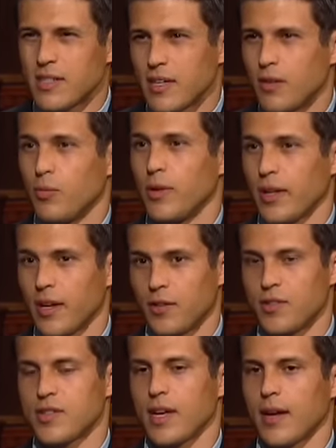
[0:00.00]
need to really
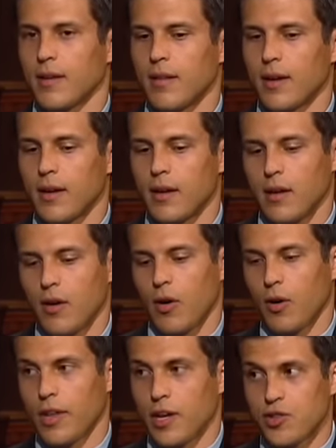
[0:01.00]
understand that
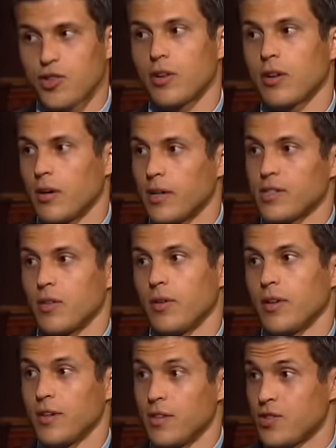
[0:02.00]
all that sugar is
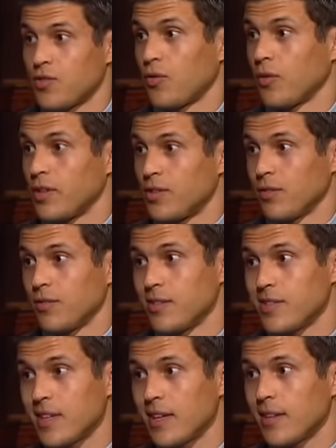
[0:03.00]
going to destroy
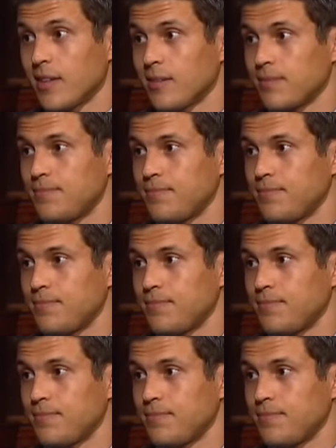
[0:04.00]
children's teeth. Yes,